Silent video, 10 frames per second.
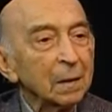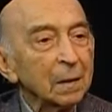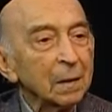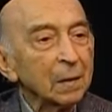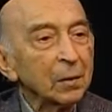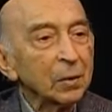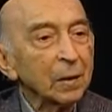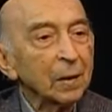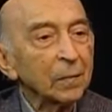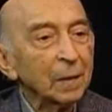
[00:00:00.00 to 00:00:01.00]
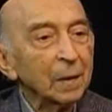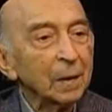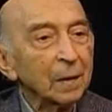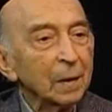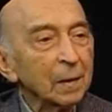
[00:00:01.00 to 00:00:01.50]
Danishgah Fani
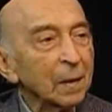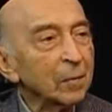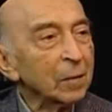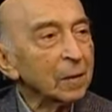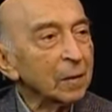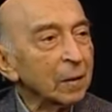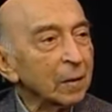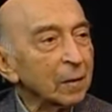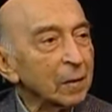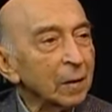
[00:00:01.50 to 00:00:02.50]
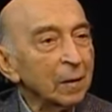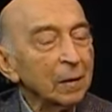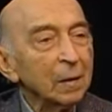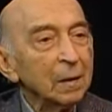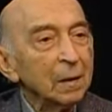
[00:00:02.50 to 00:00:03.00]
at that time was Riazi.
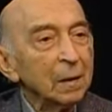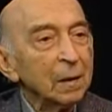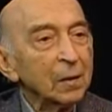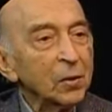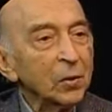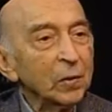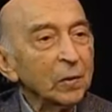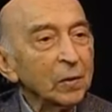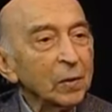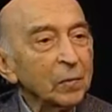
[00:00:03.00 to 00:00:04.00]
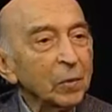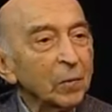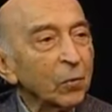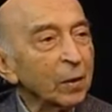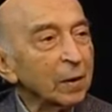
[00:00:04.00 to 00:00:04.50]
Students were
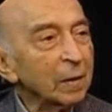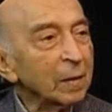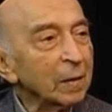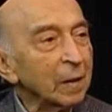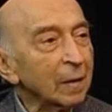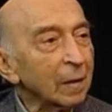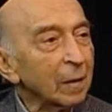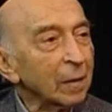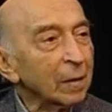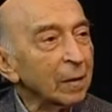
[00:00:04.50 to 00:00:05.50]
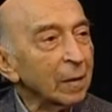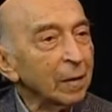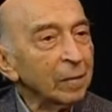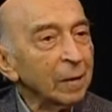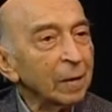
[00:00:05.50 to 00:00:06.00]
working at 10 o'clock in the
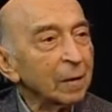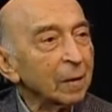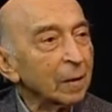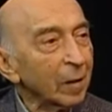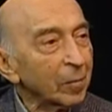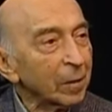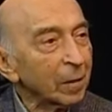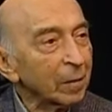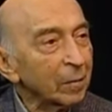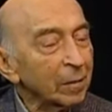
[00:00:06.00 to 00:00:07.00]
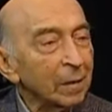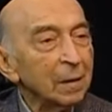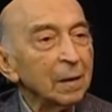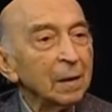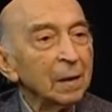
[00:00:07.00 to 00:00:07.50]
evening in the library.
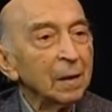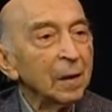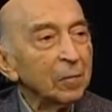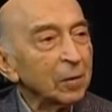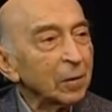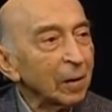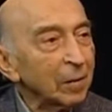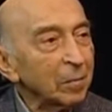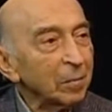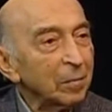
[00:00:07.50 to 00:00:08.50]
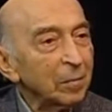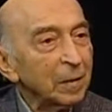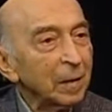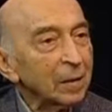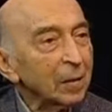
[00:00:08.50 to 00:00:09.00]
He would come,
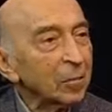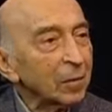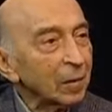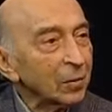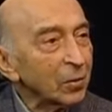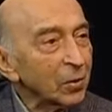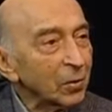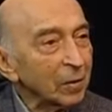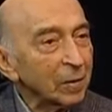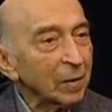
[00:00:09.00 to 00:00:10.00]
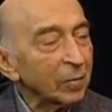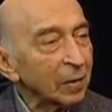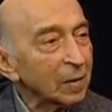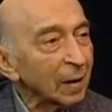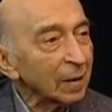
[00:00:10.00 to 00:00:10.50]
and he would talk to students. It
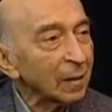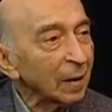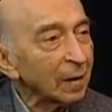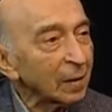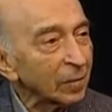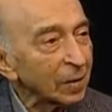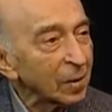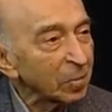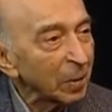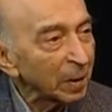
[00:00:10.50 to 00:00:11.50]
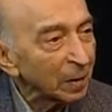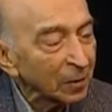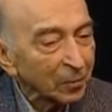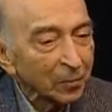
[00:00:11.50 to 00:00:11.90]
was that kind of a spirit.